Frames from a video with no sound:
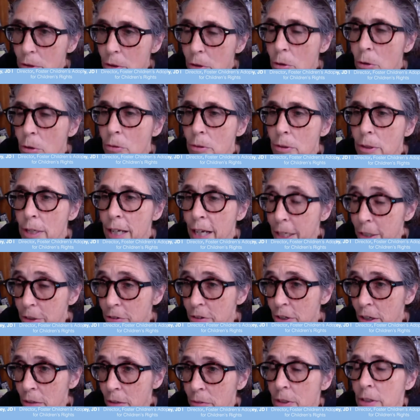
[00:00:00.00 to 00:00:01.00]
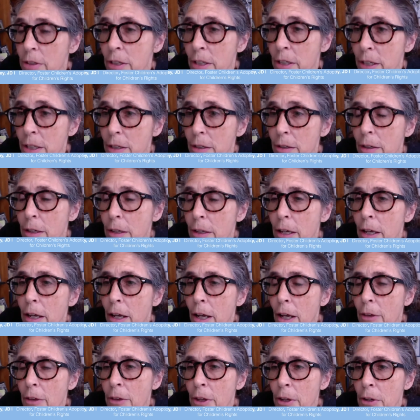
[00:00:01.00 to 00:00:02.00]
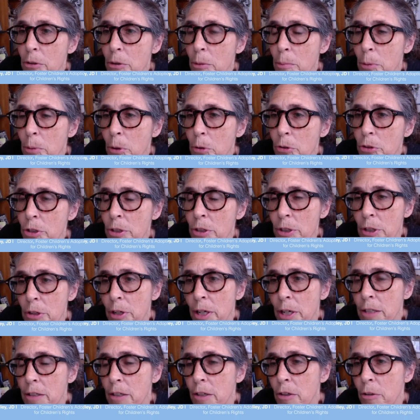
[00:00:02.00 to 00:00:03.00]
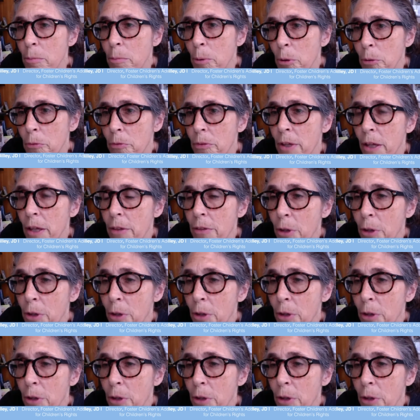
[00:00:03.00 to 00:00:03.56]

age 17 that are approaching their 18th birthday.